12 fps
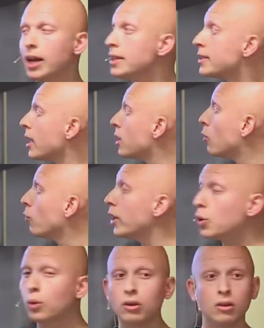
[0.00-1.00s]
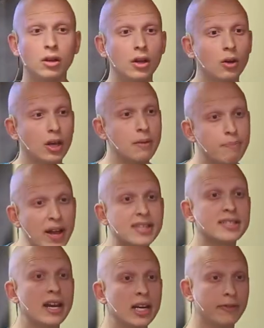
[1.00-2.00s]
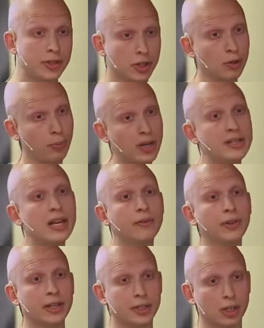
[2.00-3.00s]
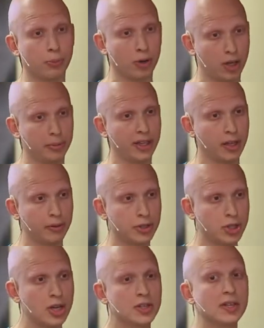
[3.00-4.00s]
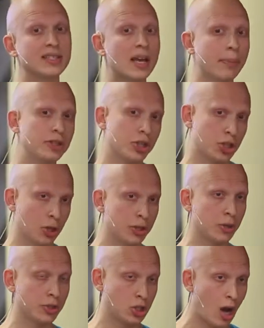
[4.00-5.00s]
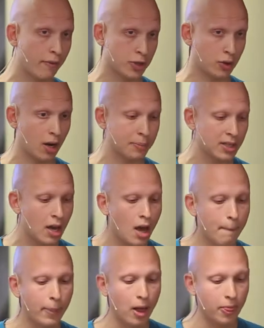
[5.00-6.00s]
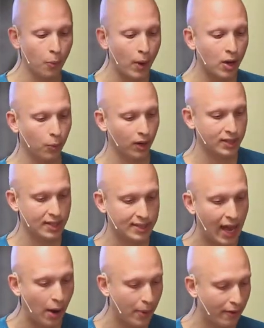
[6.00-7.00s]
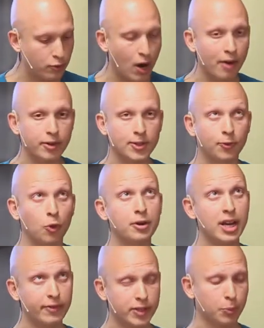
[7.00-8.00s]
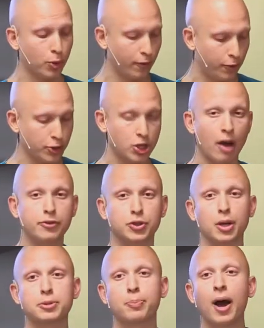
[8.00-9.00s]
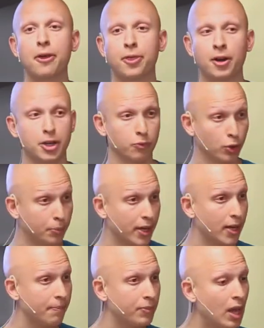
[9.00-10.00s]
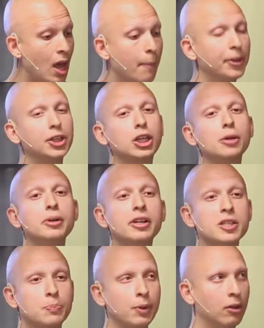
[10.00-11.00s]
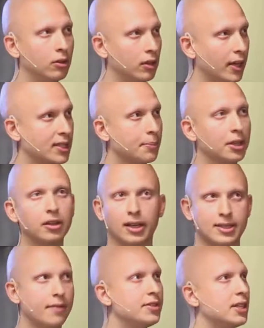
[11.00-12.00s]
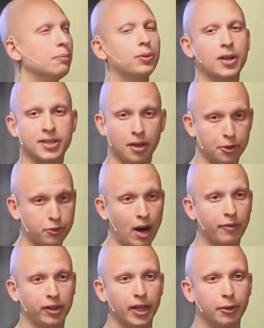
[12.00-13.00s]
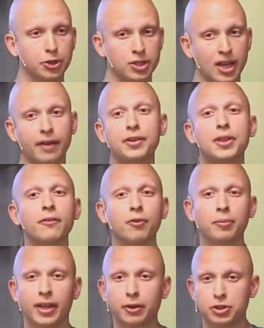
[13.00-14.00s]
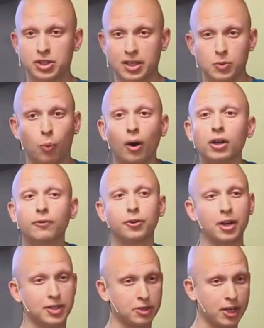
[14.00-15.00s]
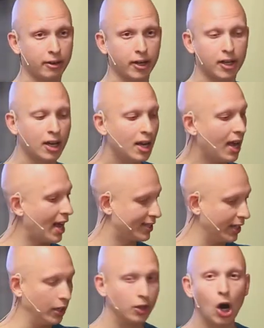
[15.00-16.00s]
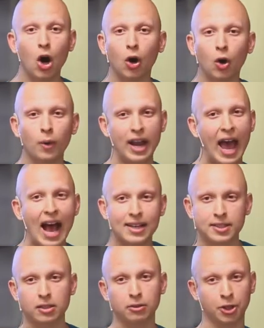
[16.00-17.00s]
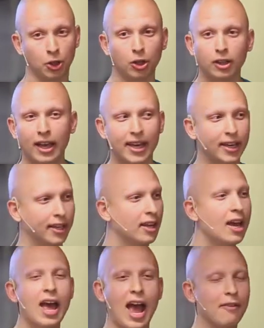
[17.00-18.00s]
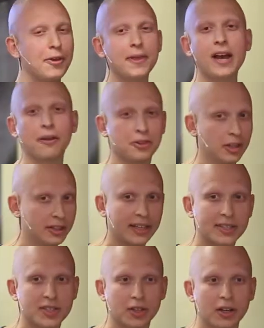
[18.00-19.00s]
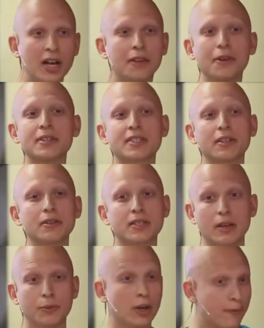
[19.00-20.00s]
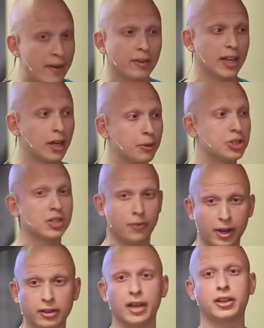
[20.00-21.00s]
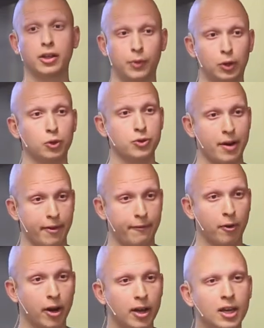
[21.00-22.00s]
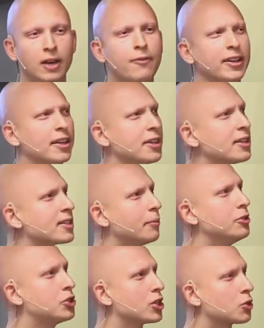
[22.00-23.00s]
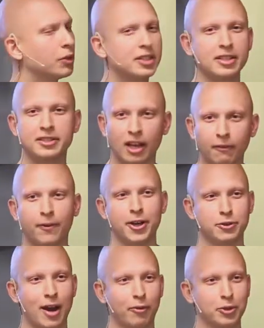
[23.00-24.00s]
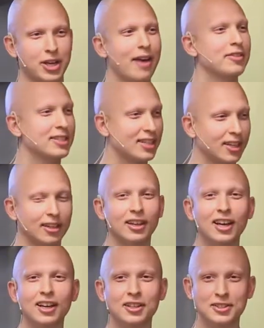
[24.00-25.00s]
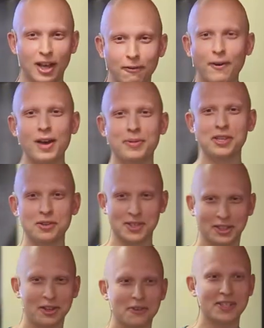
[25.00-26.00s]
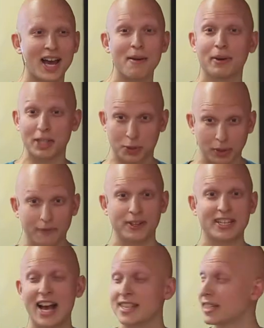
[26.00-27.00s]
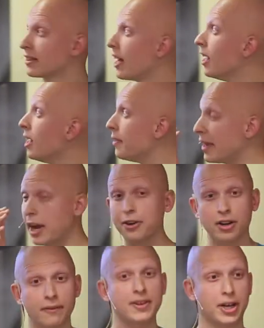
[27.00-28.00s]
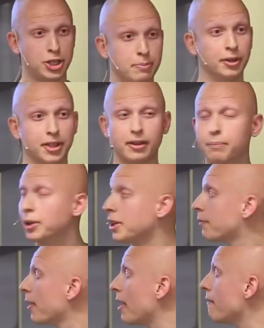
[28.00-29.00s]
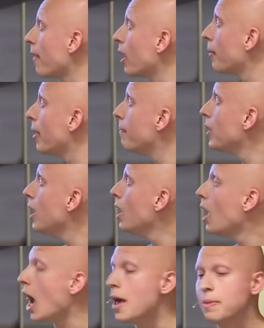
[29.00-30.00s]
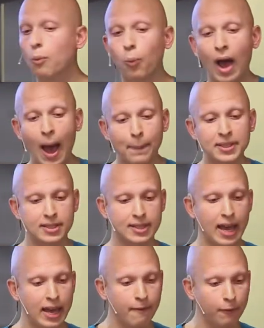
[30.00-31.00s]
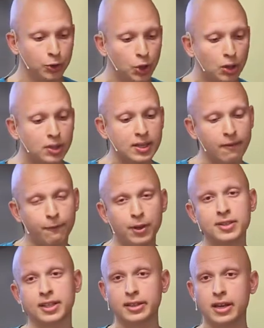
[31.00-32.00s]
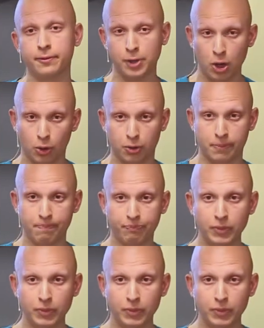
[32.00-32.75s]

Instead, ReQL embeds natively into your programming language. So the example I just showed you is JavaScript. But the way it works is that we have drivers for native support for JavaScript, Python, and Ruby. But the community's built something like 17 plus other driver languages, everything from languages as wonderful and esoteric as like Go and Haskell and Erlang and everything out there, Elixir. There's your favorite language is very likely a ReQL driver for it. In fact, I think someone just released a Delphi driver, which I haven't seen Delphi be used in a long time, but it's really fantastic that they cared enough to actually build it for that environment. And what happens is that it looks and feels like native code.